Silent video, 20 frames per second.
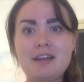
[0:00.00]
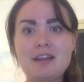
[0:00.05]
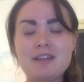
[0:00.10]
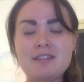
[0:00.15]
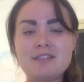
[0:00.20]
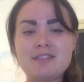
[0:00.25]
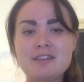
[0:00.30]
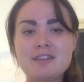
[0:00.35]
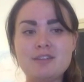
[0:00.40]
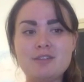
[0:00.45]

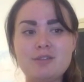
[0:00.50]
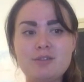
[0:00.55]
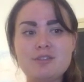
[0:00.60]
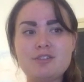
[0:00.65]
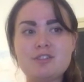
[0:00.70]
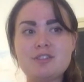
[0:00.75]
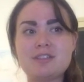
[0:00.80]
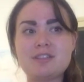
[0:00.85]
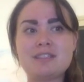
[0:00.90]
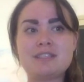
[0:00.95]
And they're
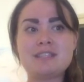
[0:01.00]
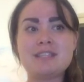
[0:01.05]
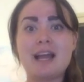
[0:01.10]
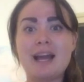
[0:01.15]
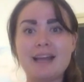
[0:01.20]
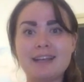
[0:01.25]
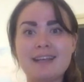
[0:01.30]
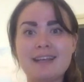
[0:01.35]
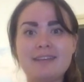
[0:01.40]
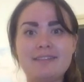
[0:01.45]
not just
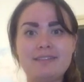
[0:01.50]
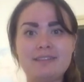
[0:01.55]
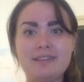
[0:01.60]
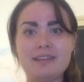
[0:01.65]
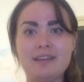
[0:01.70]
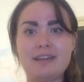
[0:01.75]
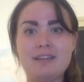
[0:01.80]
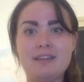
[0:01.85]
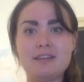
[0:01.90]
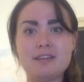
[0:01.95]

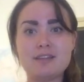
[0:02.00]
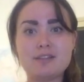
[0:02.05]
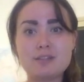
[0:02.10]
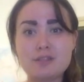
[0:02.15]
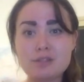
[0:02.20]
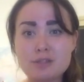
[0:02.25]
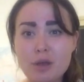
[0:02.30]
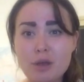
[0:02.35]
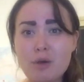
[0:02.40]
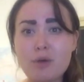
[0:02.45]
unhealthy, they're
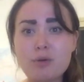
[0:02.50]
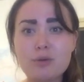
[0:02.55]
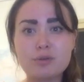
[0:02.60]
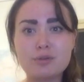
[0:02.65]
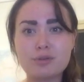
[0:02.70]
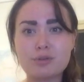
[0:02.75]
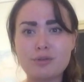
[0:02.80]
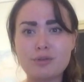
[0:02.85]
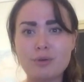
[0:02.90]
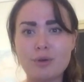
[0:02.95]
so
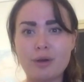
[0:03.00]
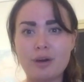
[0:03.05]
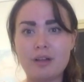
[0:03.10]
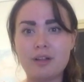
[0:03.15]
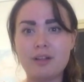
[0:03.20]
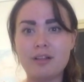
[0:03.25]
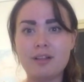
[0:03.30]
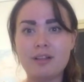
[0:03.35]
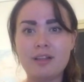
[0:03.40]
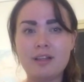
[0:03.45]

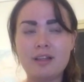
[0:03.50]
cruel.